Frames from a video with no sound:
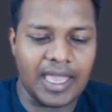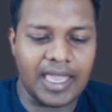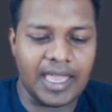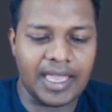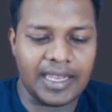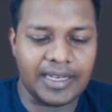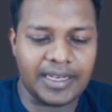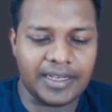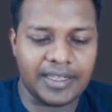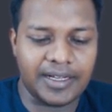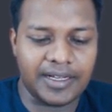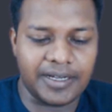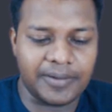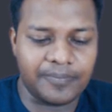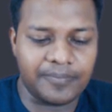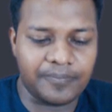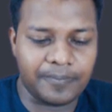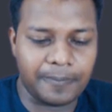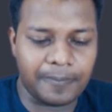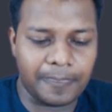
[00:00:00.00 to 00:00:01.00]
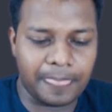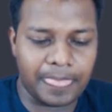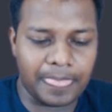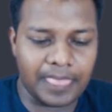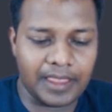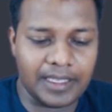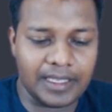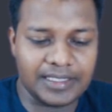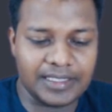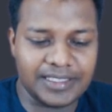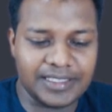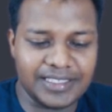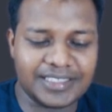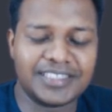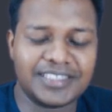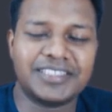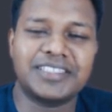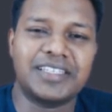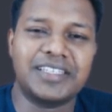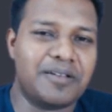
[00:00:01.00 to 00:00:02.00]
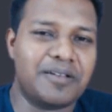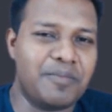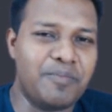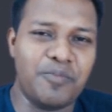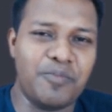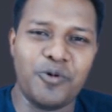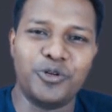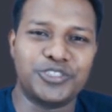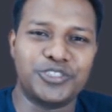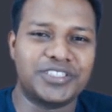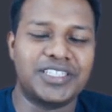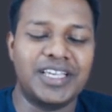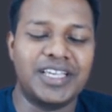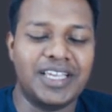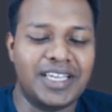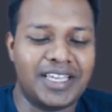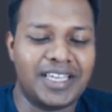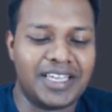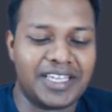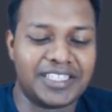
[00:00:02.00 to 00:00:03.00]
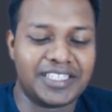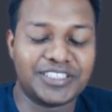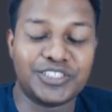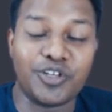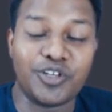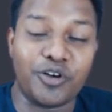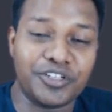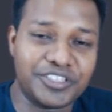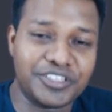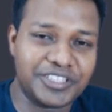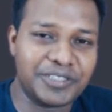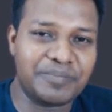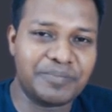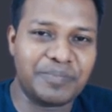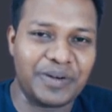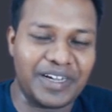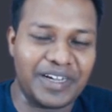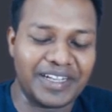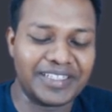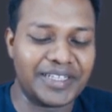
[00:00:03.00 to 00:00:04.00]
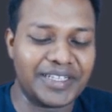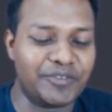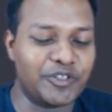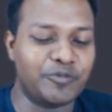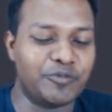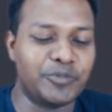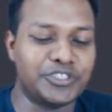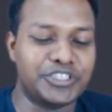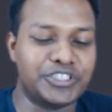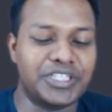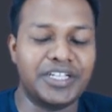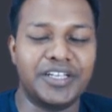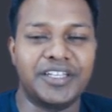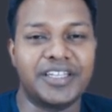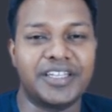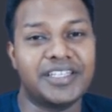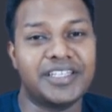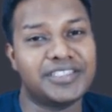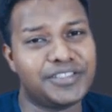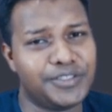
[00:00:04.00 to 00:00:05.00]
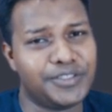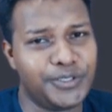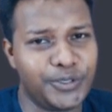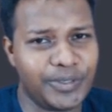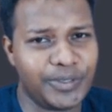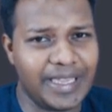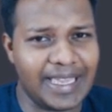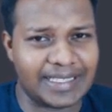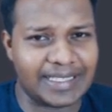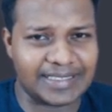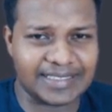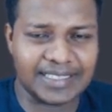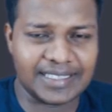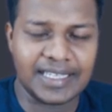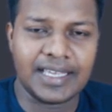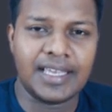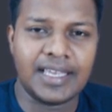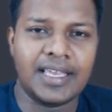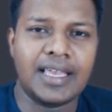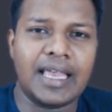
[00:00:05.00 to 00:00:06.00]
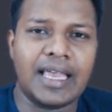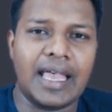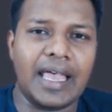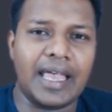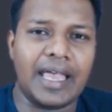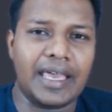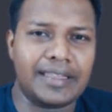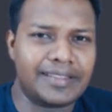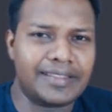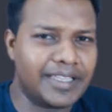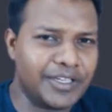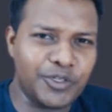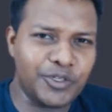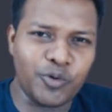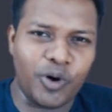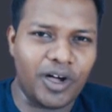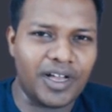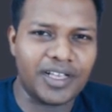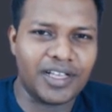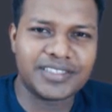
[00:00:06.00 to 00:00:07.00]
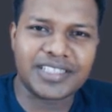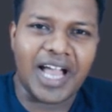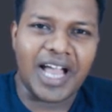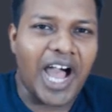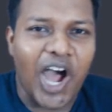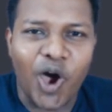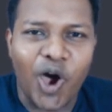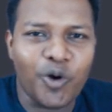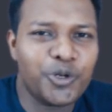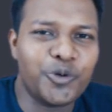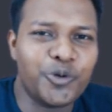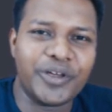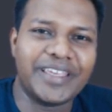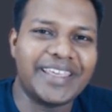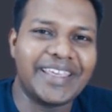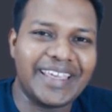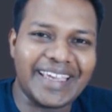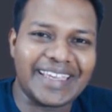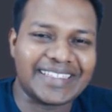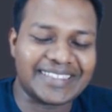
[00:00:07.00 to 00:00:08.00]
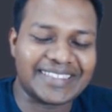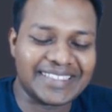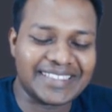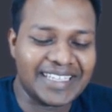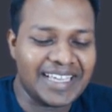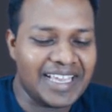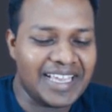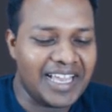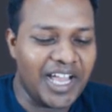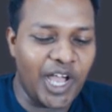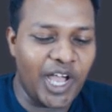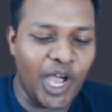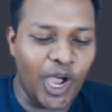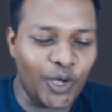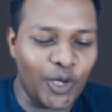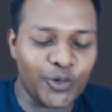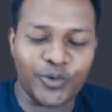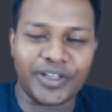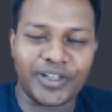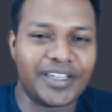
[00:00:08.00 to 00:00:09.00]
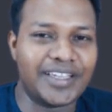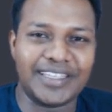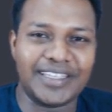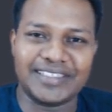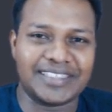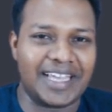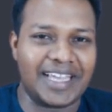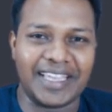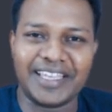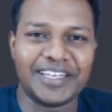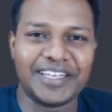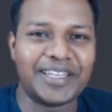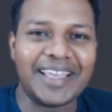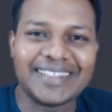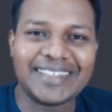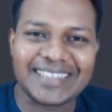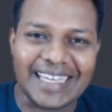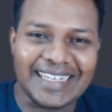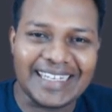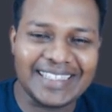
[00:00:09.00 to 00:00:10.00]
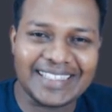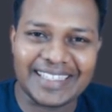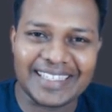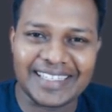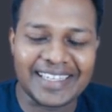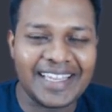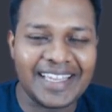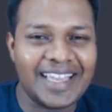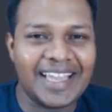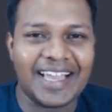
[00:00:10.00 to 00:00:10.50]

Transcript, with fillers: And um, this is the most astonishing part about machine learning is you guess. And then you ask, how do I guess? How do I guess? I can guess anything.